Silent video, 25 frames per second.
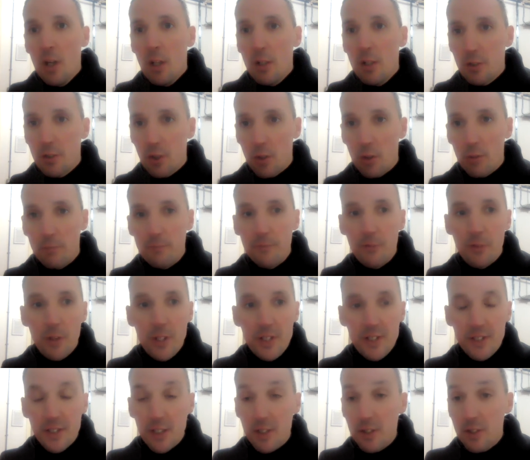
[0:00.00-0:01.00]
So for
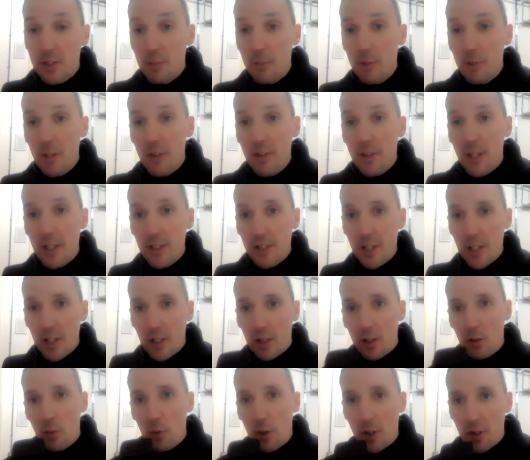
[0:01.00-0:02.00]
instance, some of the things that you're
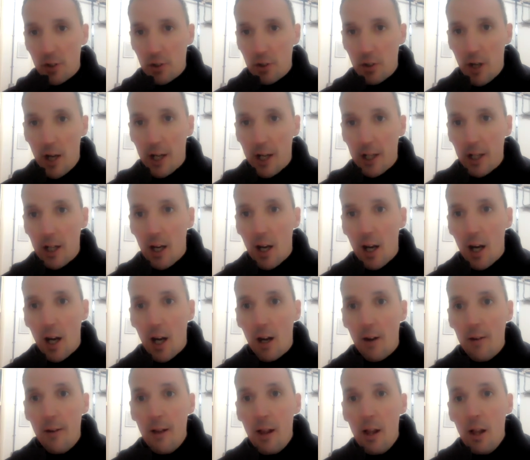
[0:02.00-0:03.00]
going to want to track
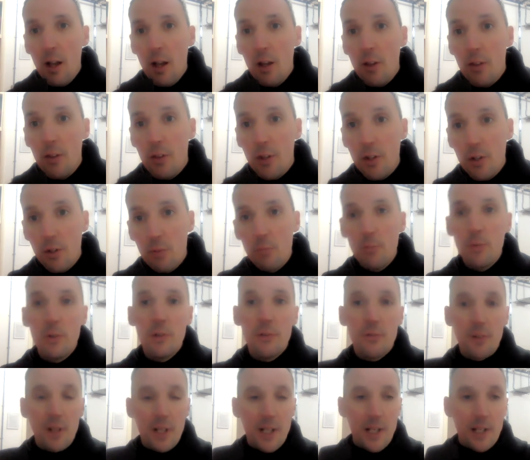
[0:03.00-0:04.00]
are the number
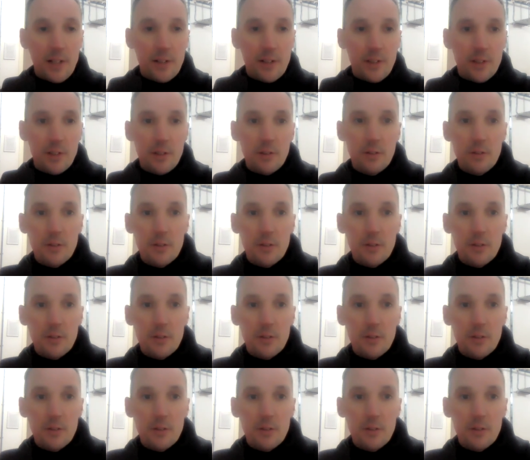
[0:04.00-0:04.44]
of leads.